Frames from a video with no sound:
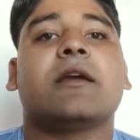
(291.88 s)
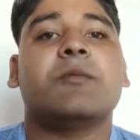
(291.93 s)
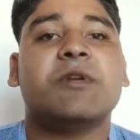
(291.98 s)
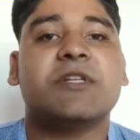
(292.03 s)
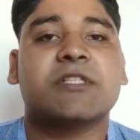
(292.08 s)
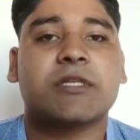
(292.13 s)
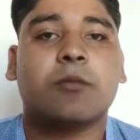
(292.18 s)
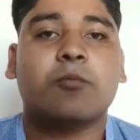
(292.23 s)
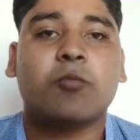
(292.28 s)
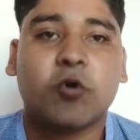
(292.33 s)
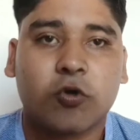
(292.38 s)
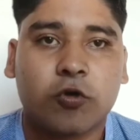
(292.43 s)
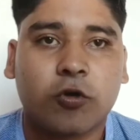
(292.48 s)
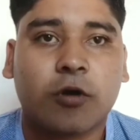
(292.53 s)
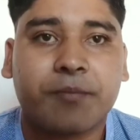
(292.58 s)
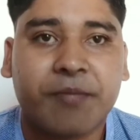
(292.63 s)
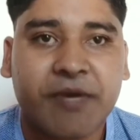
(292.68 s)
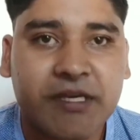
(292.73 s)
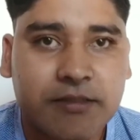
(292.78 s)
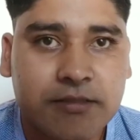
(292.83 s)
comment some more
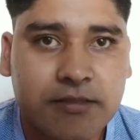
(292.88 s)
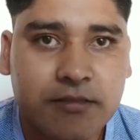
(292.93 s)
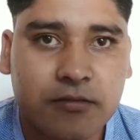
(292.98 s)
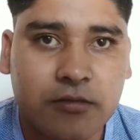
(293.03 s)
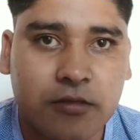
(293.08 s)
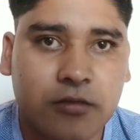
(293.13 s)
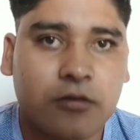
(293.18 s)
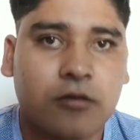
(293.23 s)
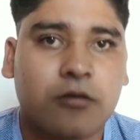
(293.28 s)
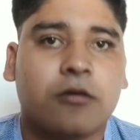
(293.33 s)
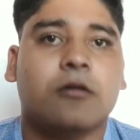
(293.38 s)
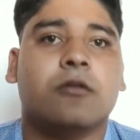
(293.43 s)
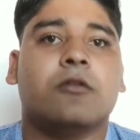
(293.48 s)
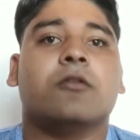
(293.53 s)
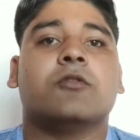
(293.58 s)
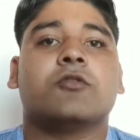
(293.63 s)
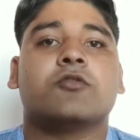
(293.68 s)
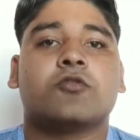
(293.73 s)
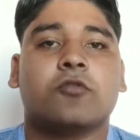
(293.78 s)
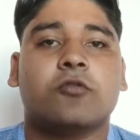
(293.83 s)
topics
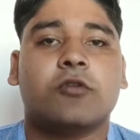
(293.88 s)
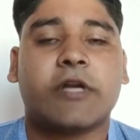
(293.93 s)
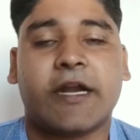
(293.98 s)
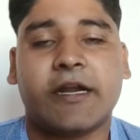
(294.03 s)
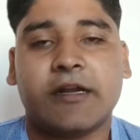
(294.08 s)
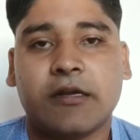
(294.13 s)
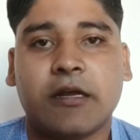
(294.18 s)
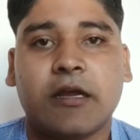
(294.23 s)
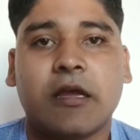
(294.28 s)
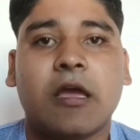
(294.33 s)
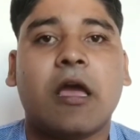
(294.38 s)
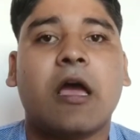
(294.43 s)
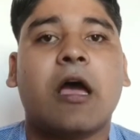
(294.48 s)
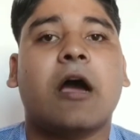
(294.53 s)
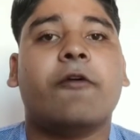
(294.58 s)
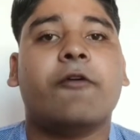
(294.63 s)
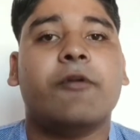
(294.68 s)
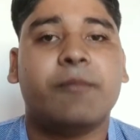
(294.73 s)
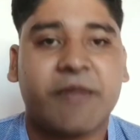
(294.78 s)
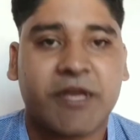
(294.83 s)
so that
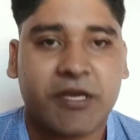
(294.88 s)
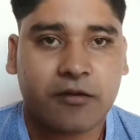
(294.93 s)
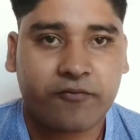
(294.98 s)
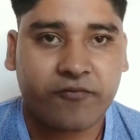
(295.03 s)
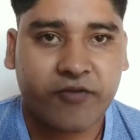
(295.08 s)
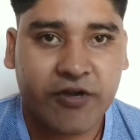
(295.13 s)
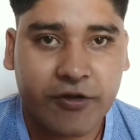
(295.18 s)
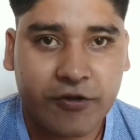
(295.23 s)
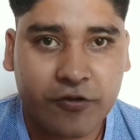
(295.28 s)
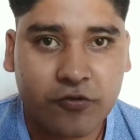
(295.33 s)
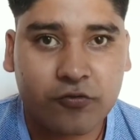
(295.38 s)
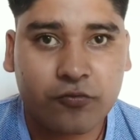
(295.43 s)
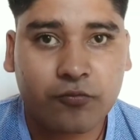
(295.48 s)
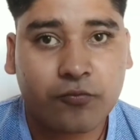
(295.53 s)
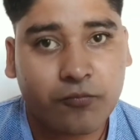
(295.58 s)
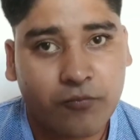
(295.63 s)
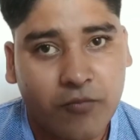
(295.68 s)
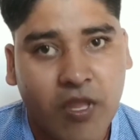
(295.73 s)
I will make a video.